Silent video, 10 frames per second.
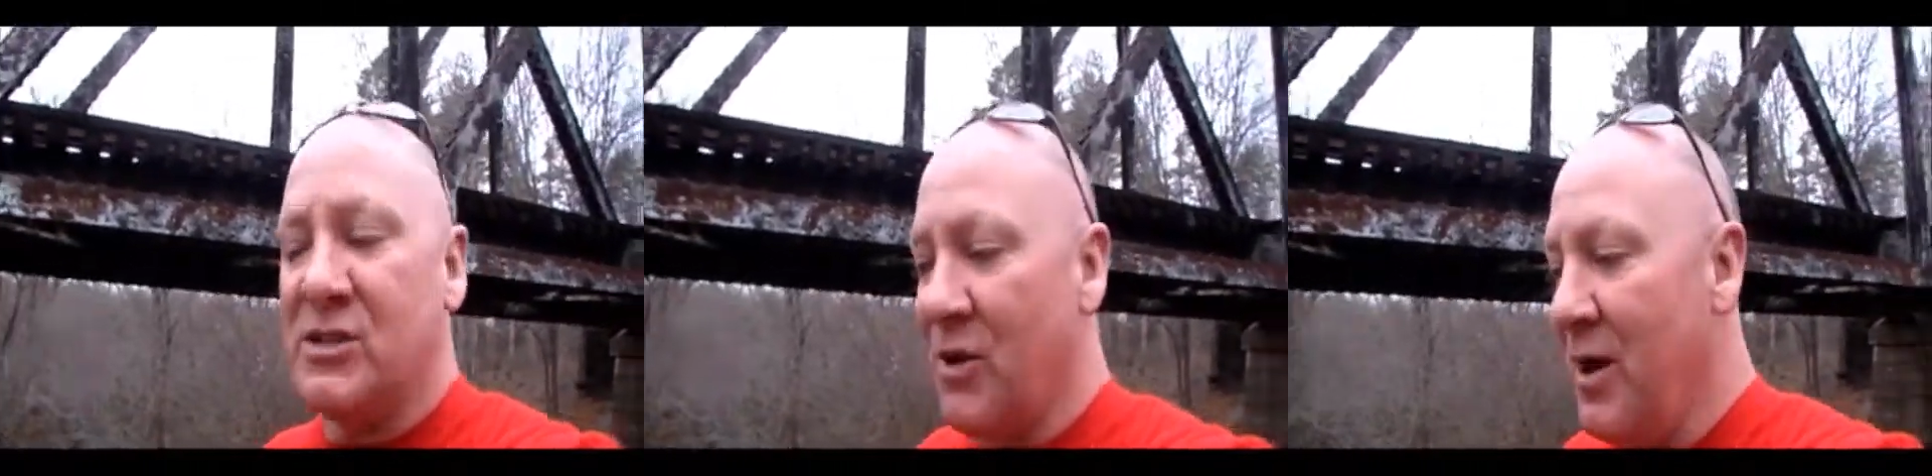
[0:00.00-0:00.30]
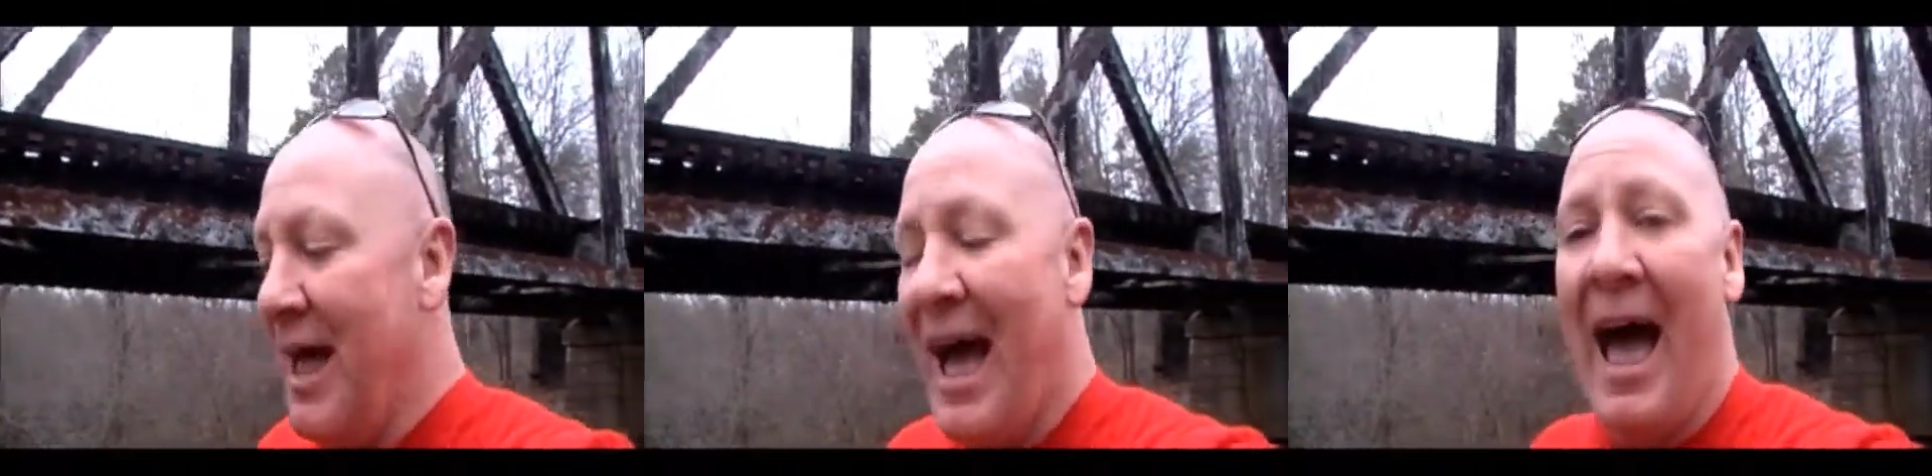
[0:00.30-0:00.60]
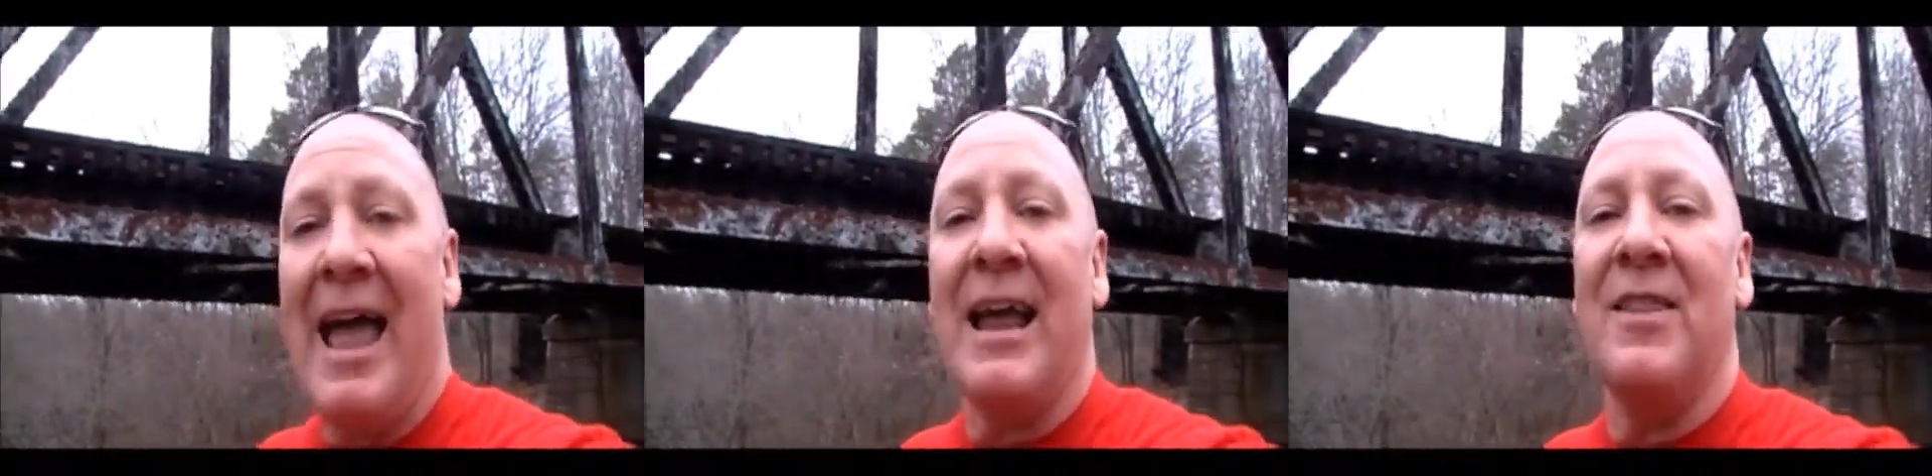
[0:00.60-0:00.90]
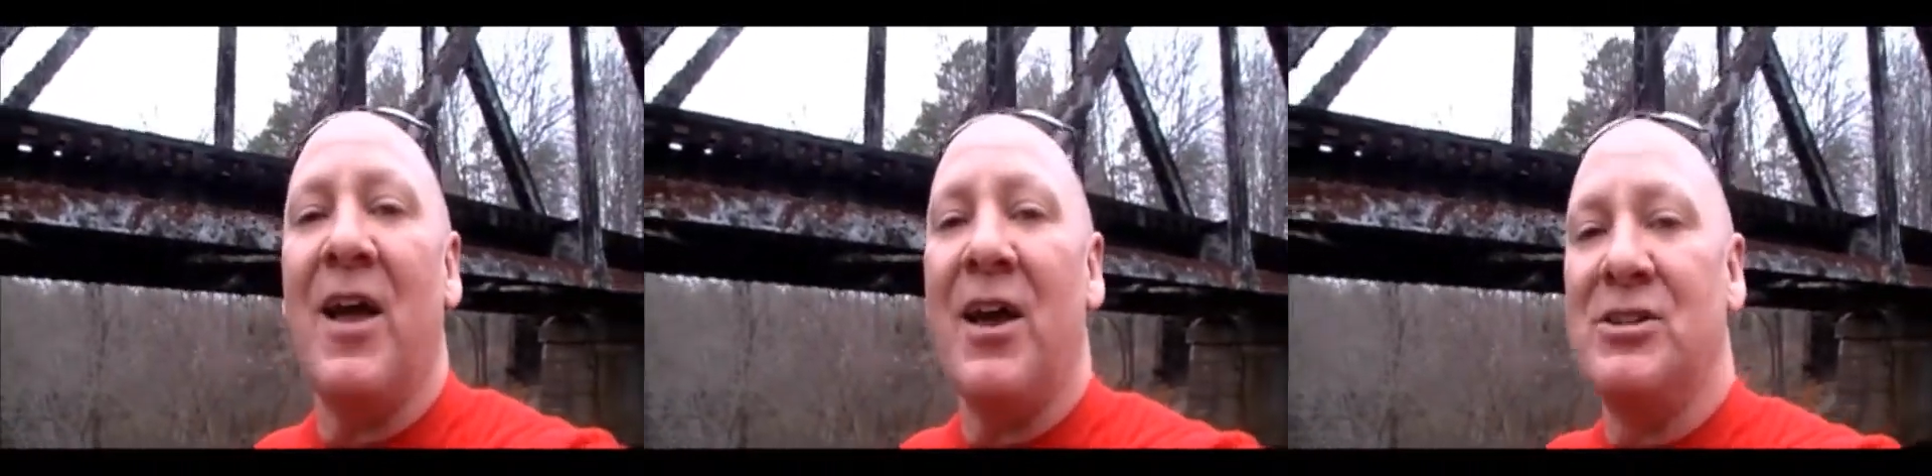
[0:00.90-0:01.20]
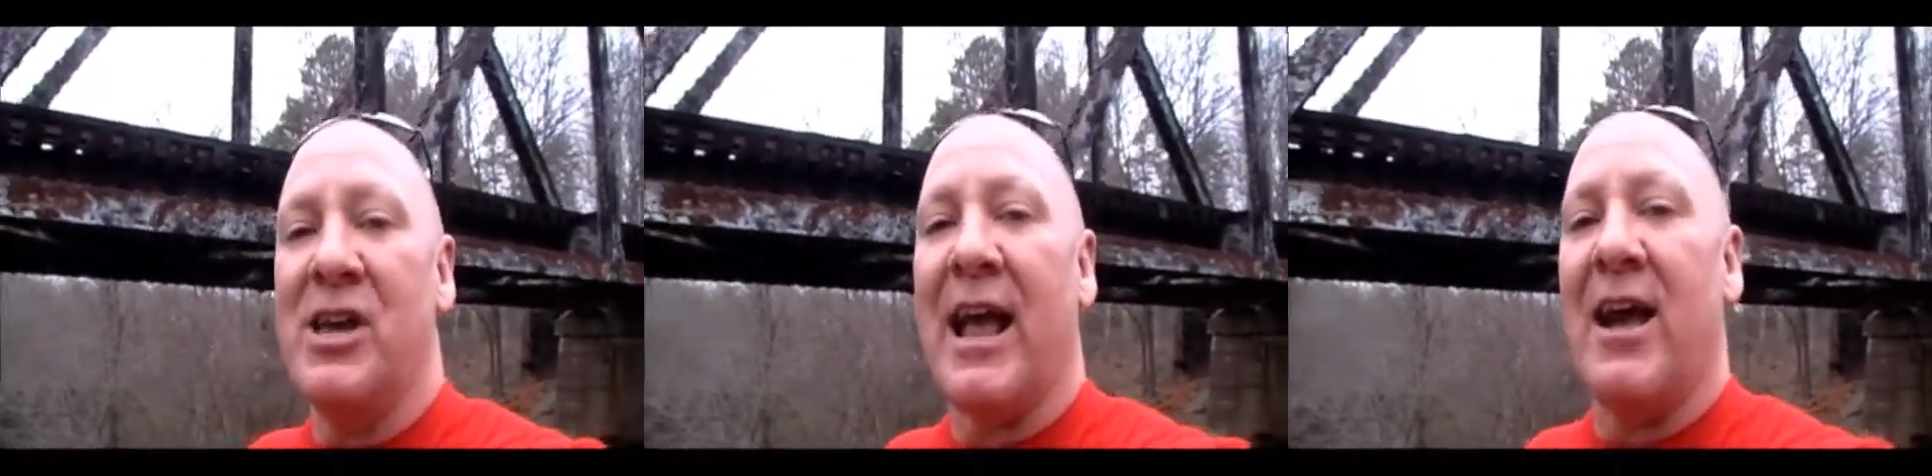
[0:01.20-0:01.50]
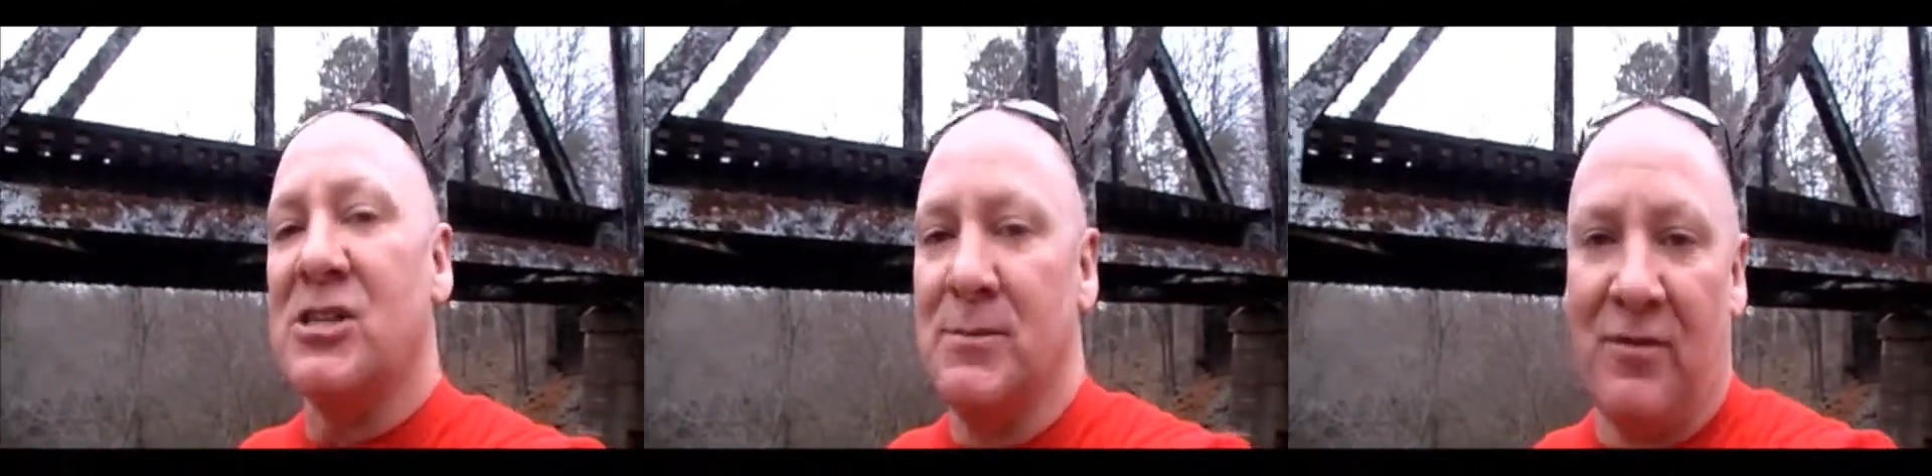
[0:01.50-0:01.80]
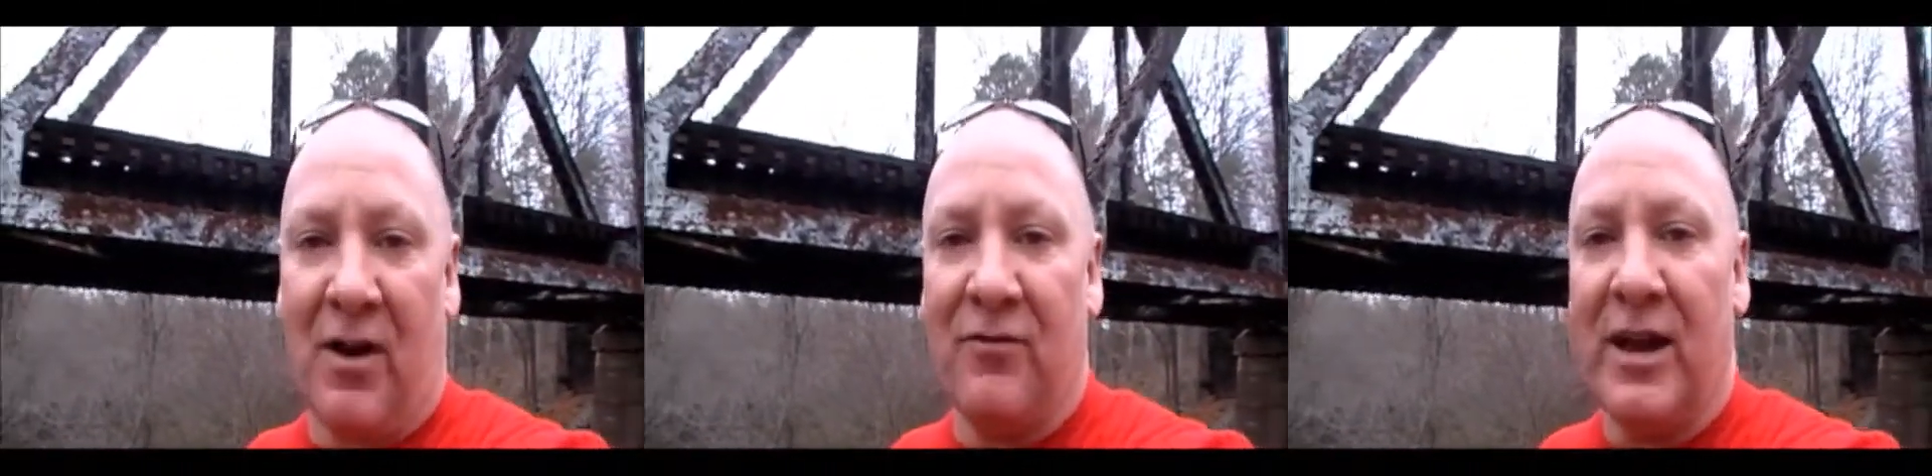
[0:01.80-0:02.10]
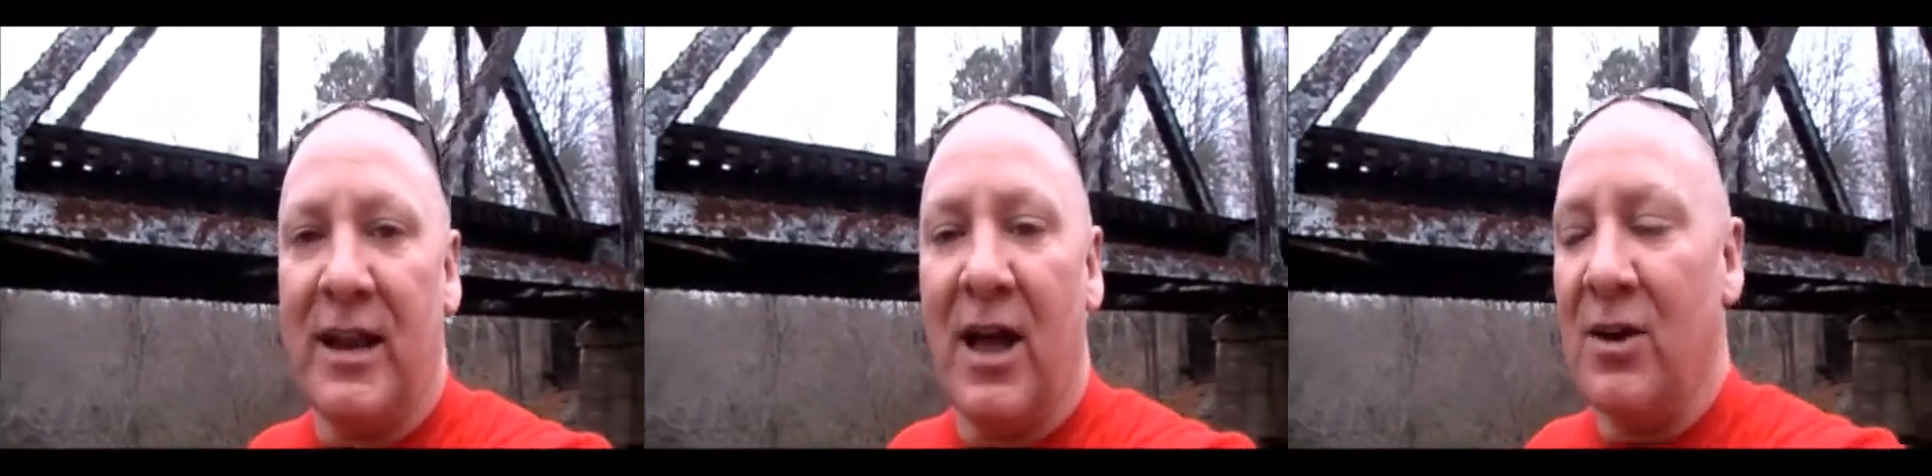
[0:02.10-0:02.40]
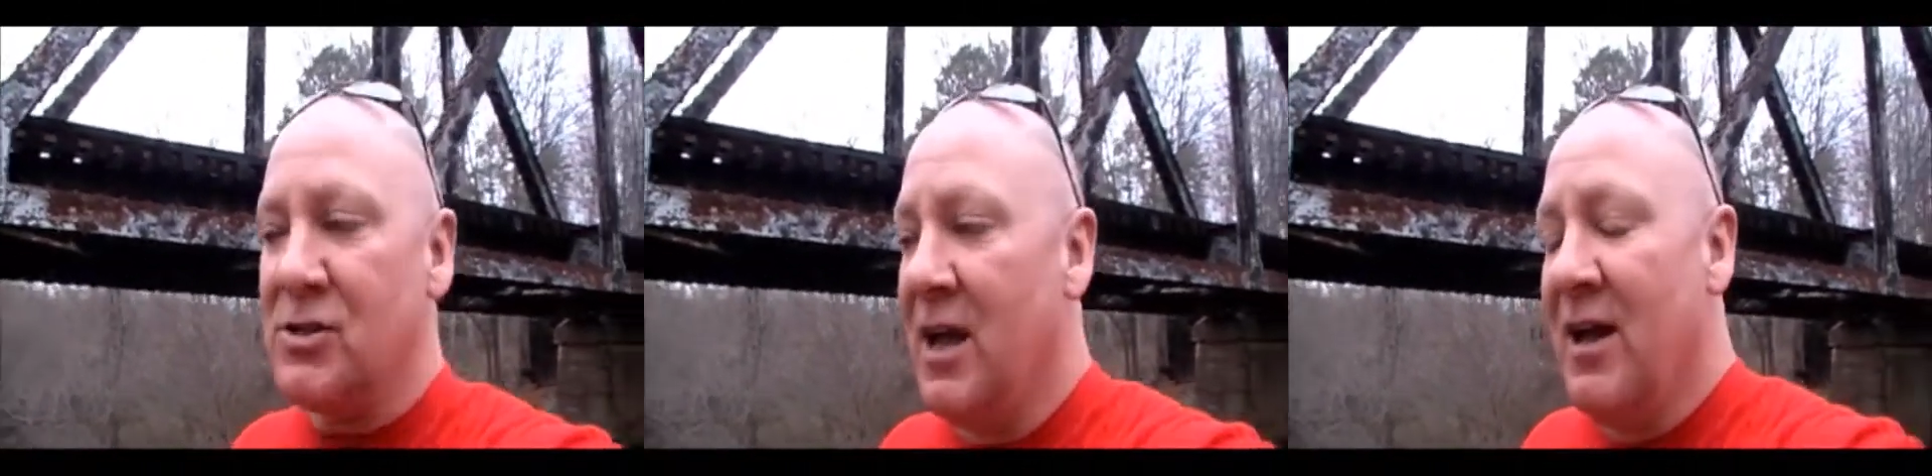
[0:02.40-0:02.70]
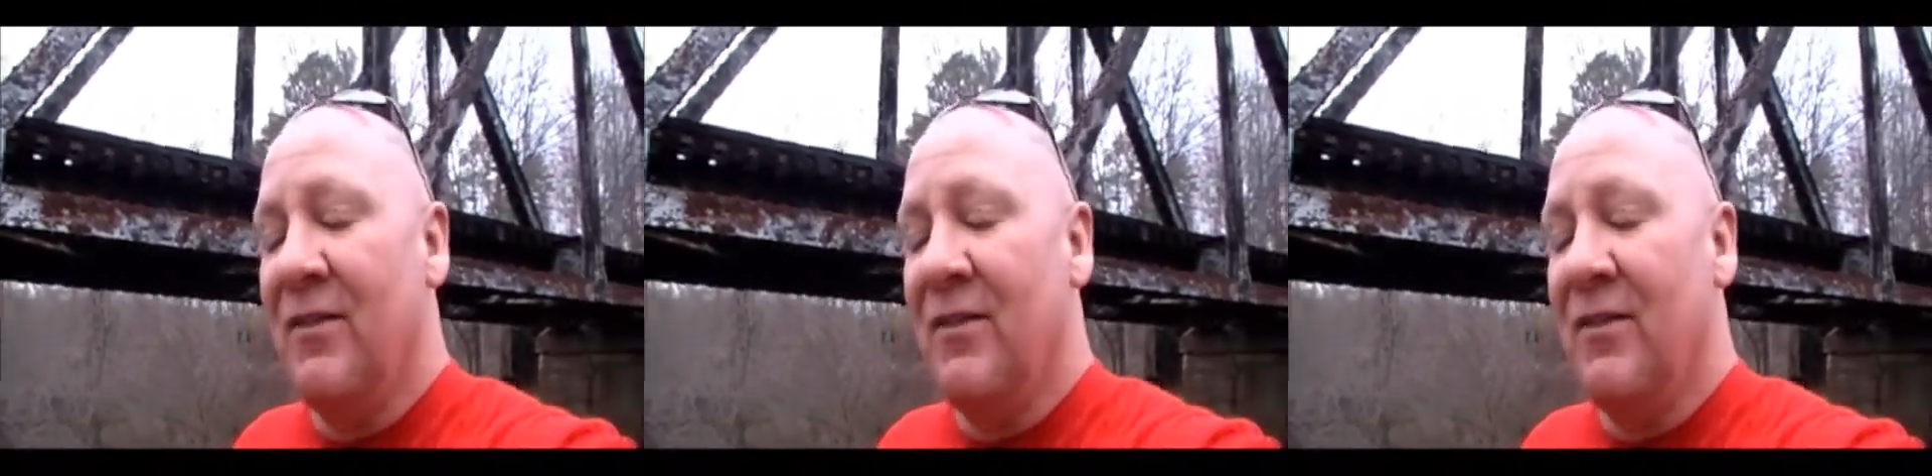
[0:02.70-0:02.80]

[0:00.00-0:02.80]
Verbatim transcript: So hang in there and check out some of our videos.